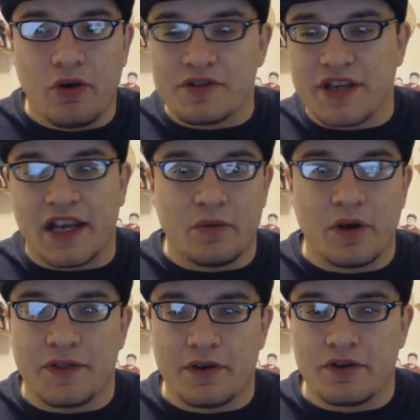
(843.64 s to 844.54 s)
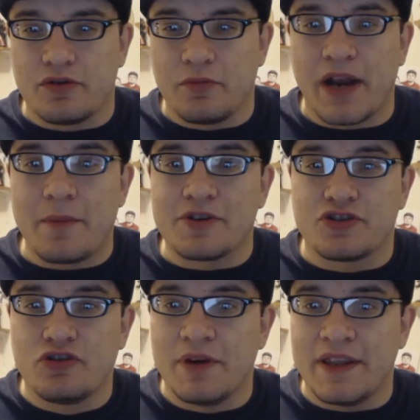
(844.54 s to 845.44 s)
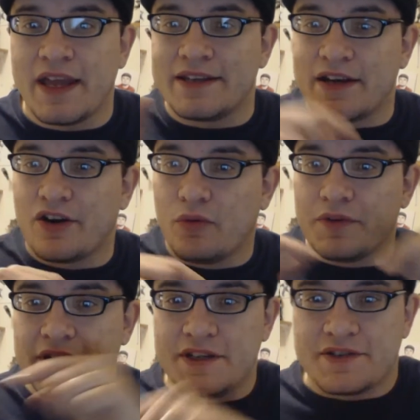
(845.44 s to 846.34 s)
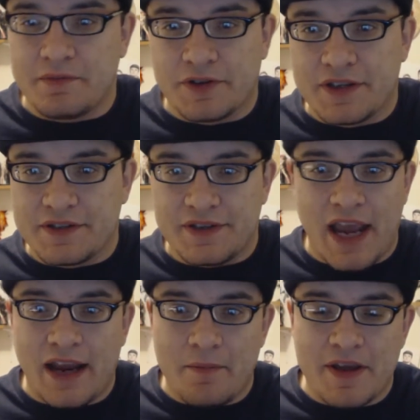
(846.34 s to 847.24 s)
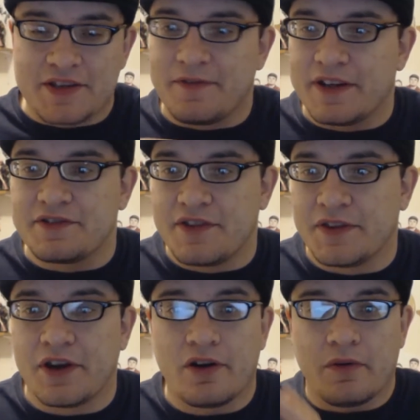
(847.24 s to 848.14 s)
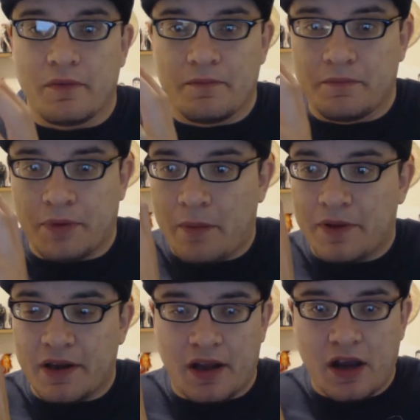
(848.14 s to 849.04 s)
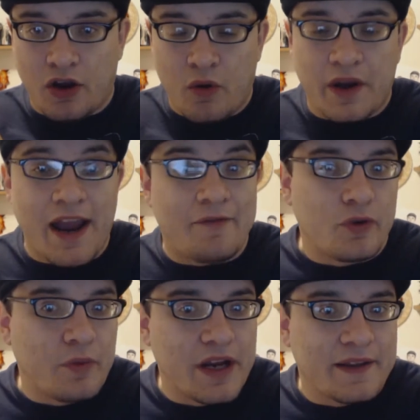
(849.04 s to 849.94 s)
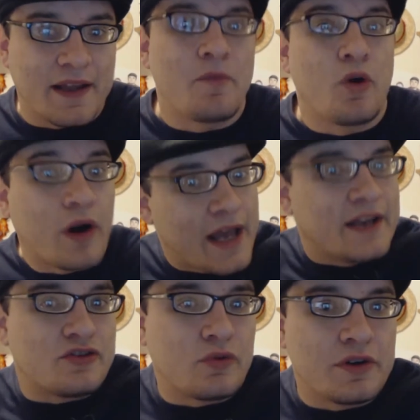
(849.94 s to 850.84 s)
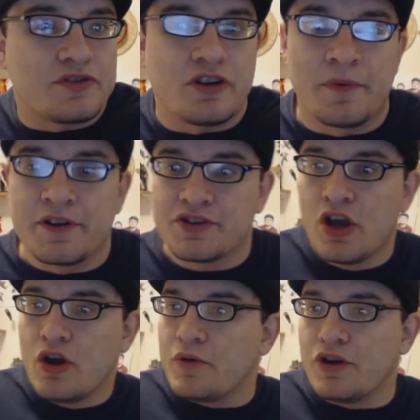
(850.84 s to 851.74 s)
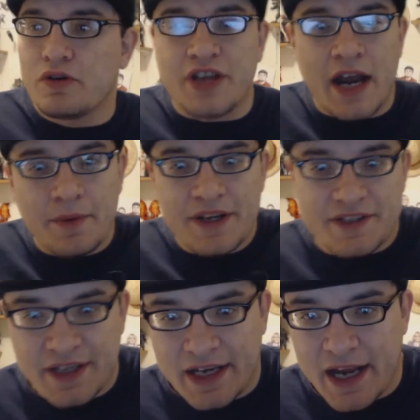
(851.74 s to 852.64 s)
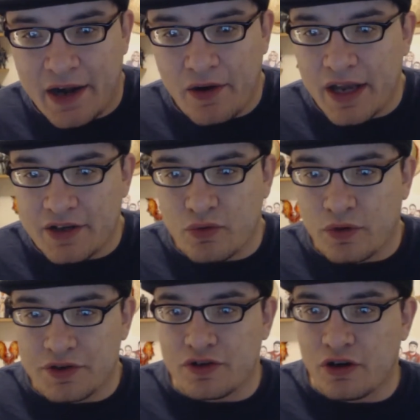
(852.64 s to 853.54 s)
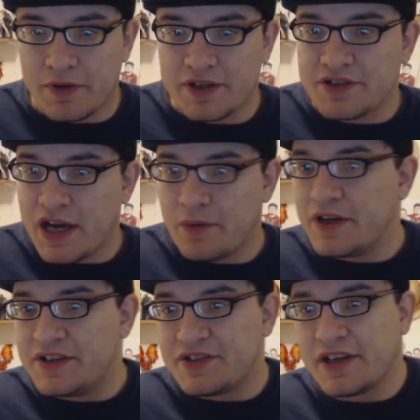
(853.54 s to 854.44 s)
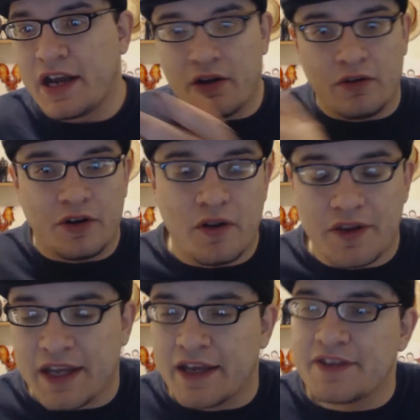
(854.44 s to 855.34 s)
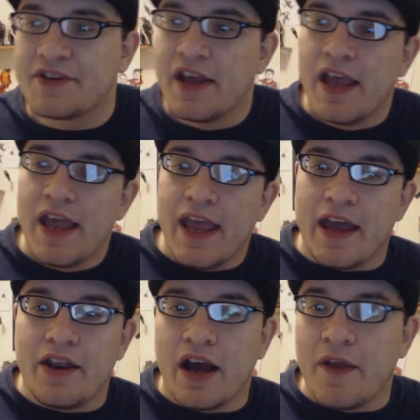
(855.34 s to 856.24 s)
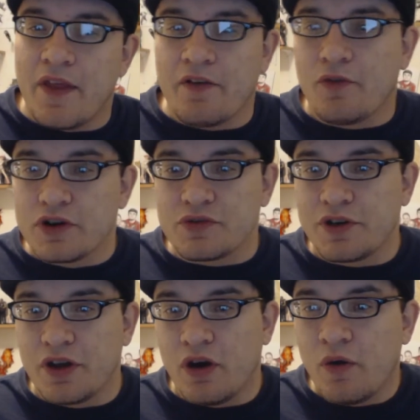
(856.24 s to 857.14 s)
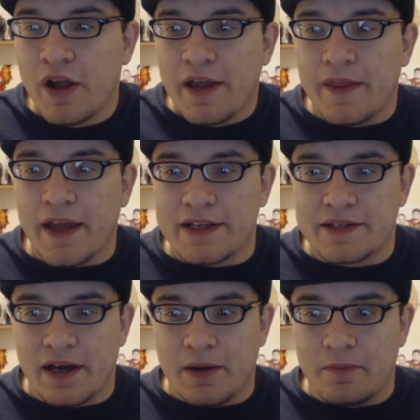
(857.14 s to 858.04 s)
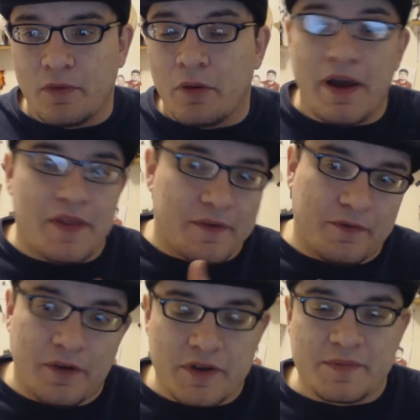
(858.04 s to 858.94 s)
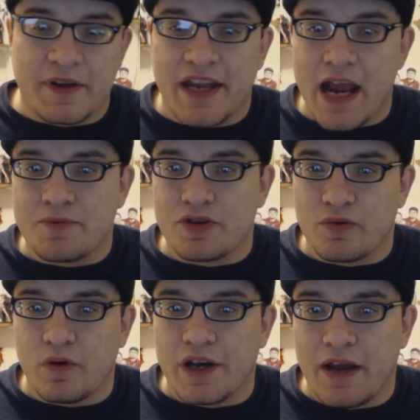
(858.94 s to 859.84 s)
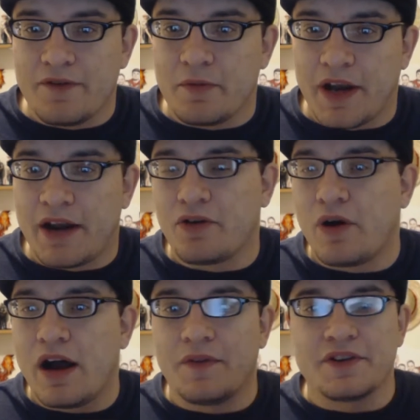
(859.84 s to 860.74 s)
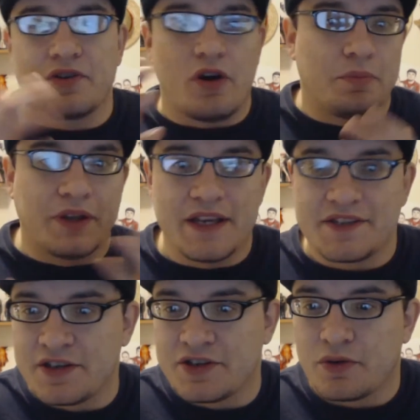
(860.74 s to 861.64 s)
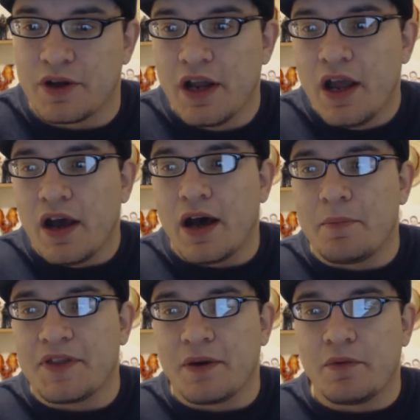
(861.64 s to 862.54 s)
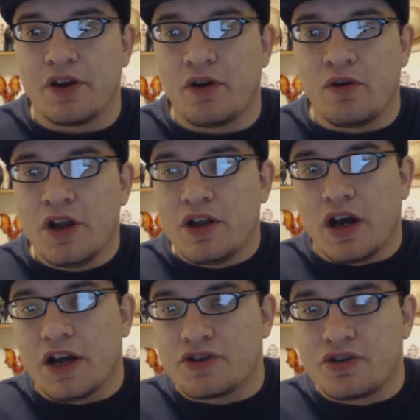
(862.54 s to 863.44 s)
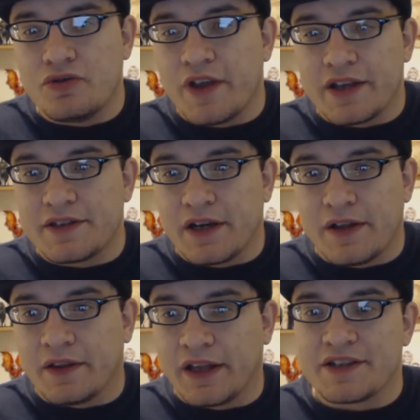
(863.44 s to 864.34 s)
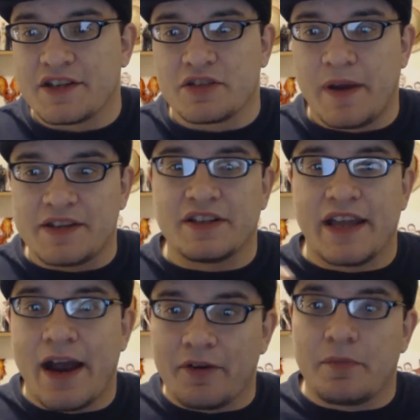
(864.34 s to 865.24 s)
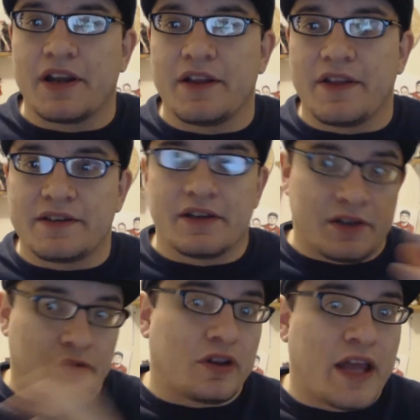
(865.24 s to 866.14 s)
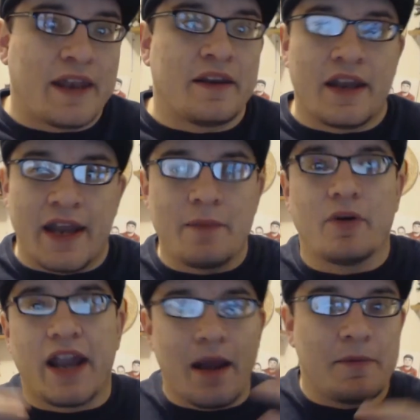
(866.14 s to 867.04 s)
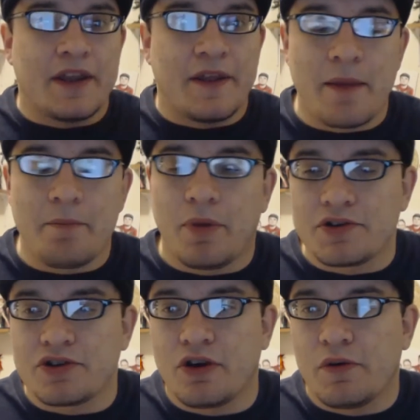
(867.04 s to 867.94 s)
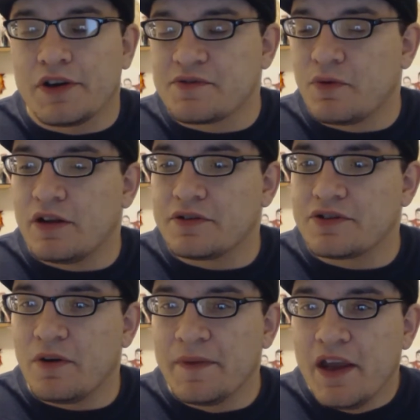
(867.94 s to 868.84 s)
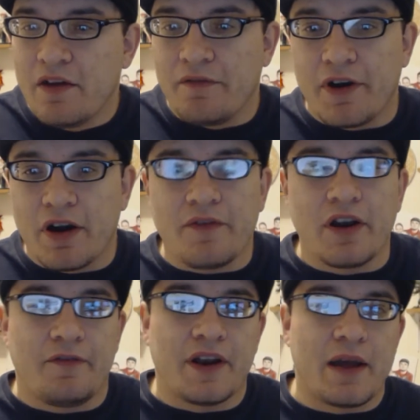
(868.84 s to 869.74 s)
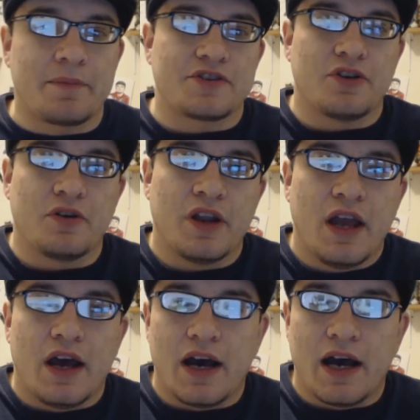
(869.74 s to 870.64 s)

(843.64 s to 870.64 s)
We don't know exactly what they're doing, but I'm assuming that Daryl with these gang of misfits, that they're probably going after Rick and them, who are heading towards Terminus. We know Tyrese and the gang are headed towards Terminus, Tyrese and Carol and all the kids. And then, of course, we know that, Beth has been captured and what have you, but I don't know how this all plays into it. But then we know, too, that, like I said, just basically everybody that, Glenn and Abraham and that bunch are going as well. So very, very fun episode.